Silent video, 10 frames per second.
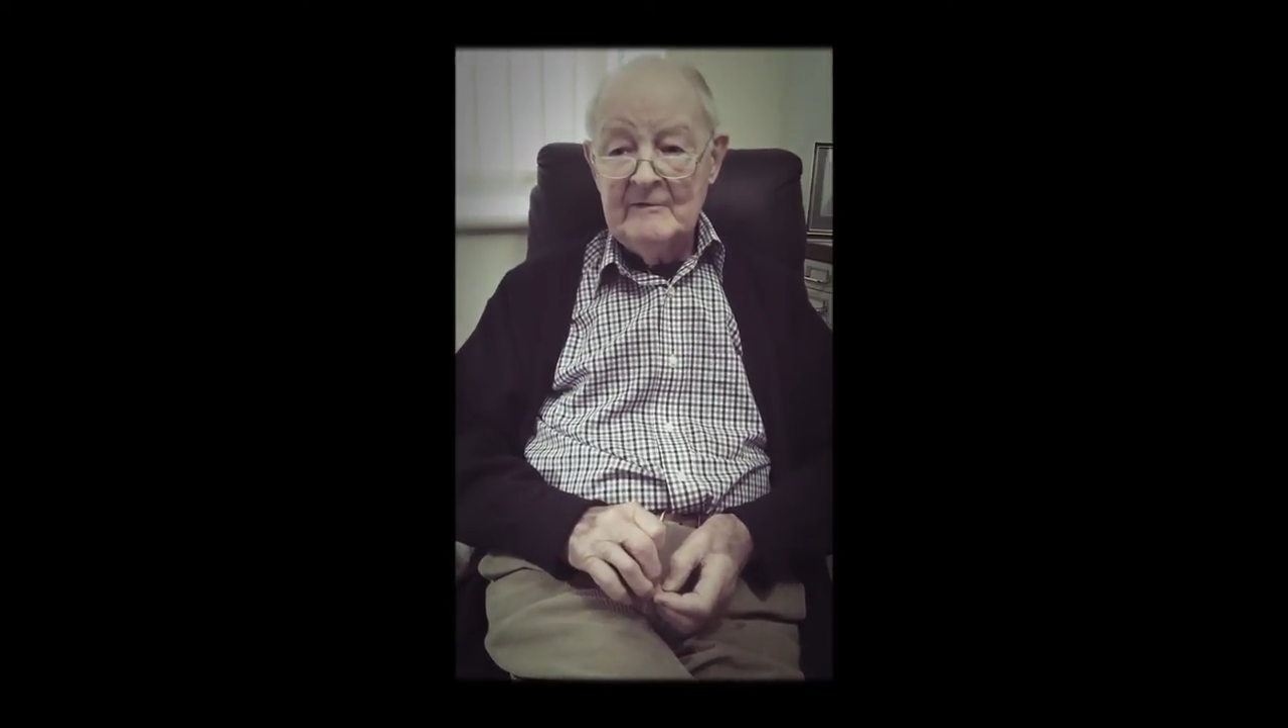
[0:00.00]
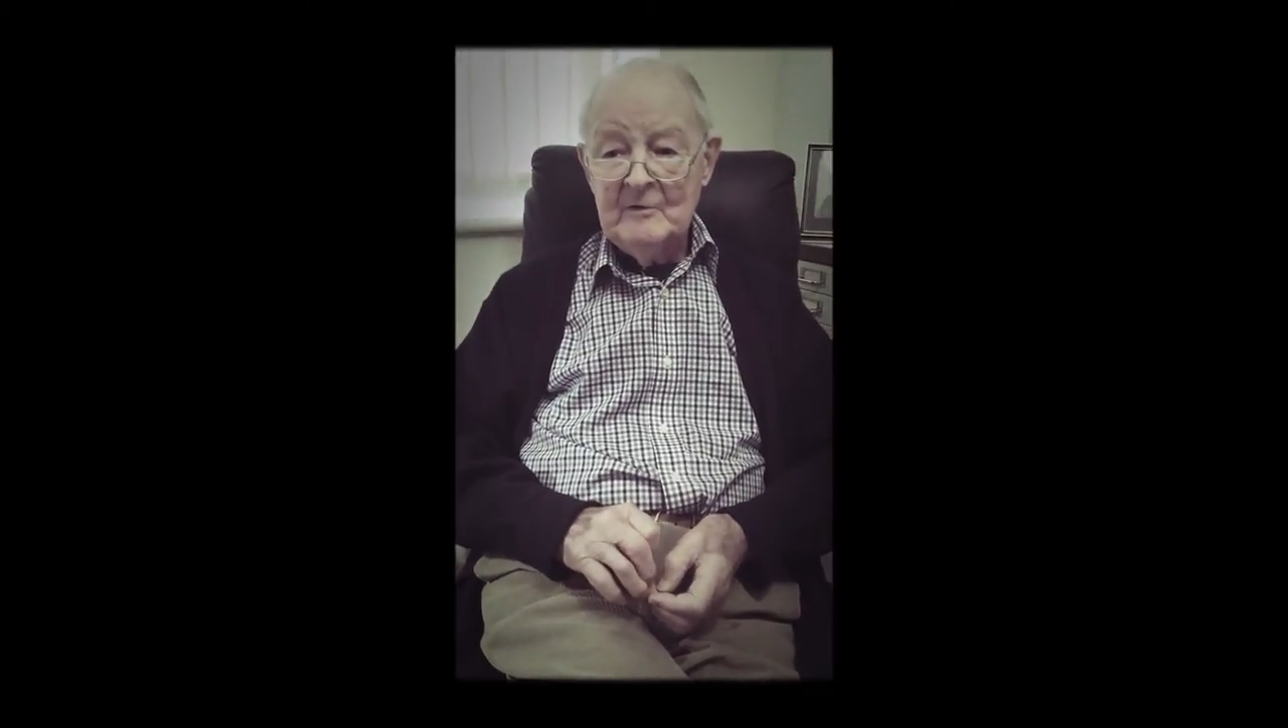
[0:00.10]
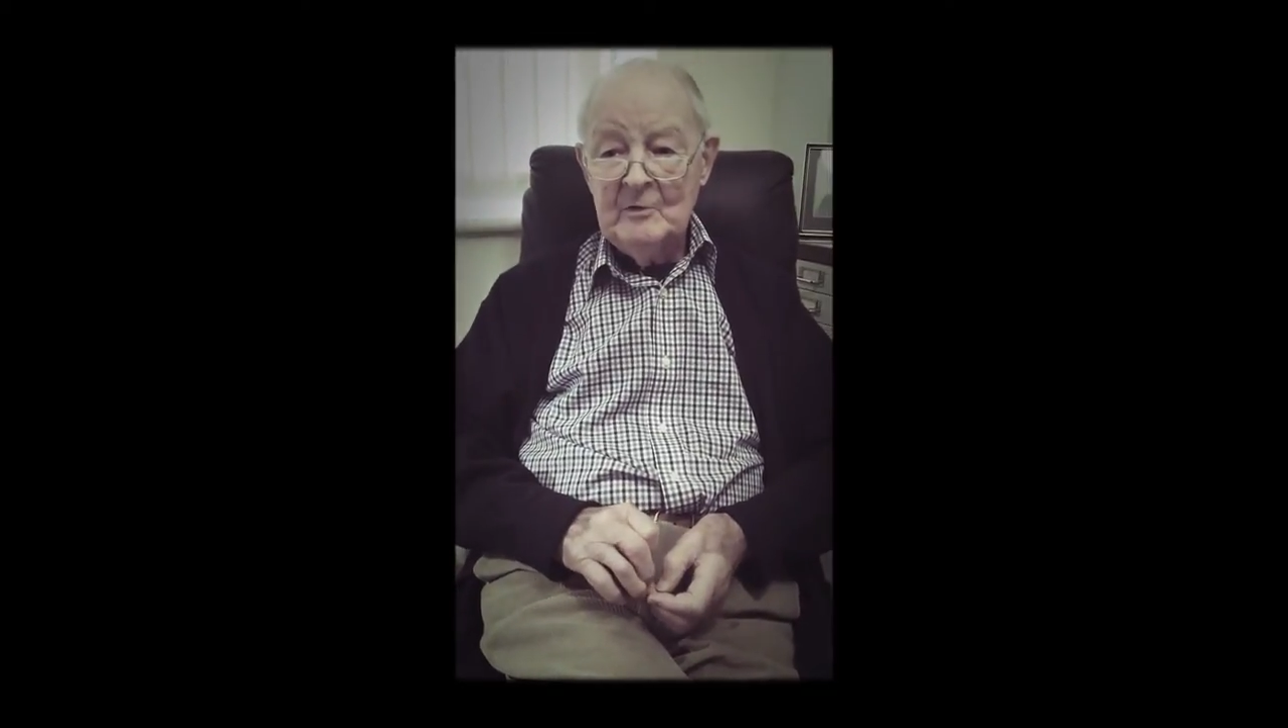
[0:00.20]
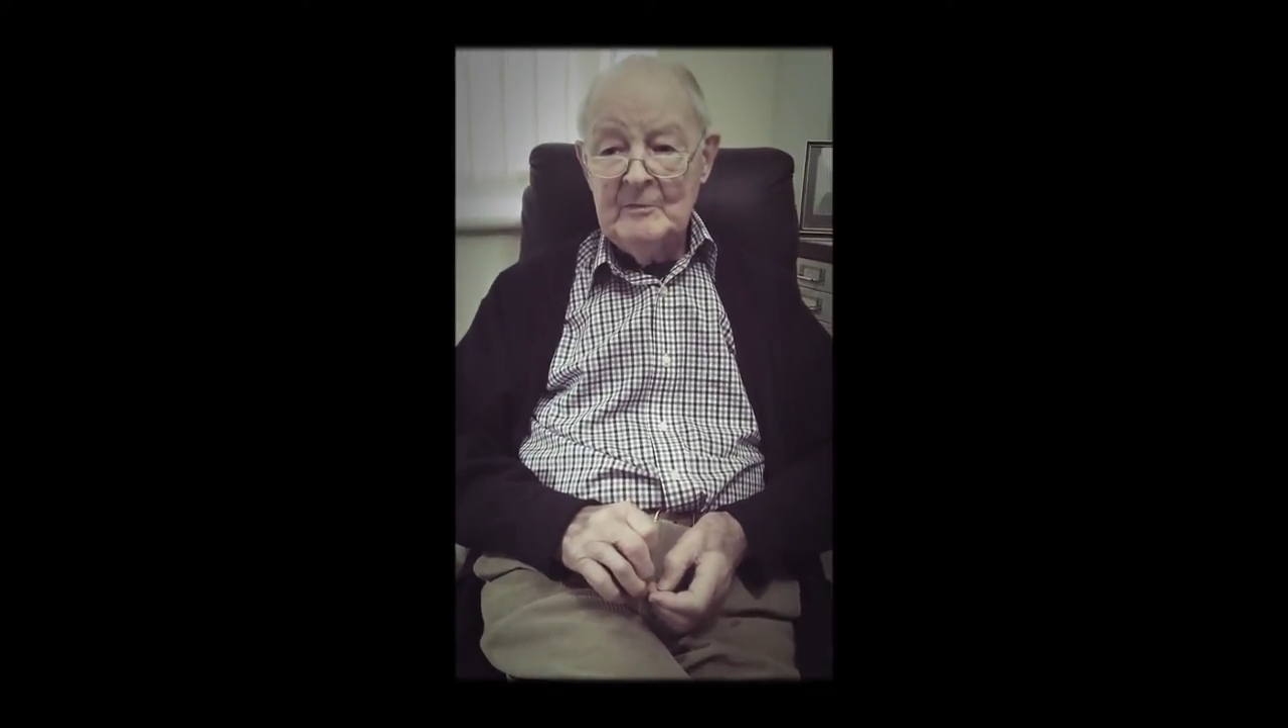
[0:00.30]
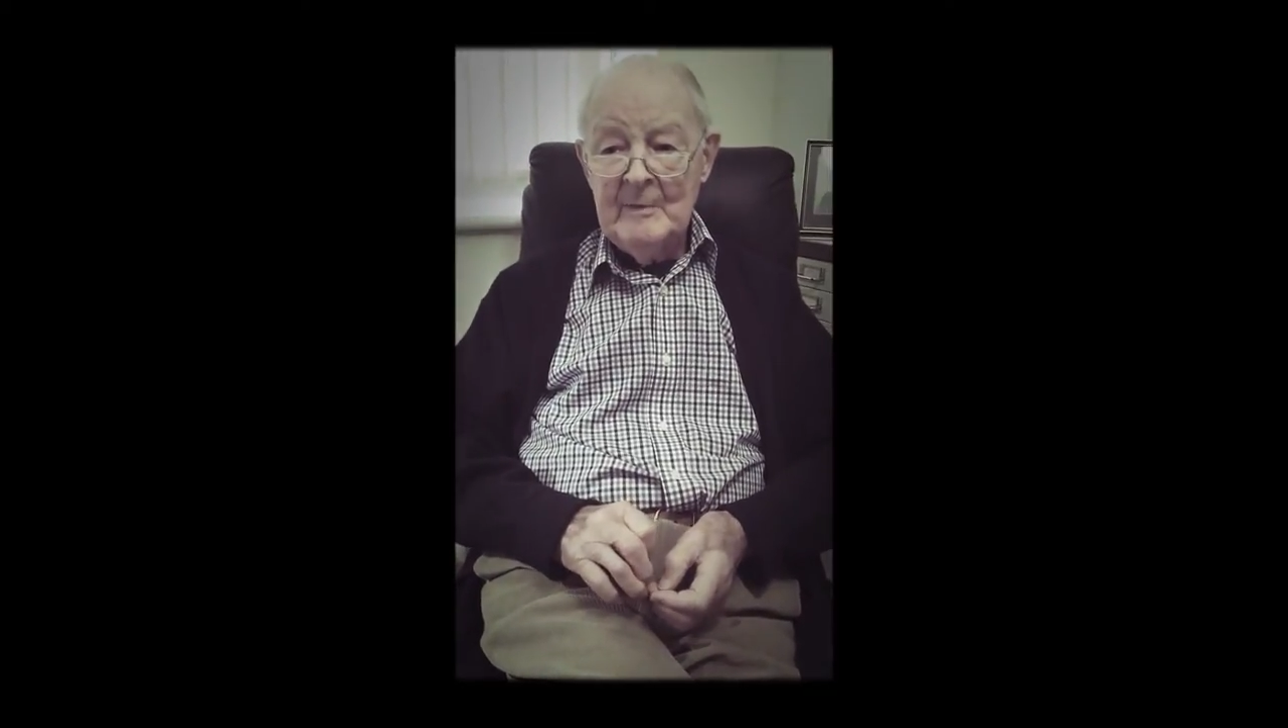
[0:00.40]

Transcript: have a good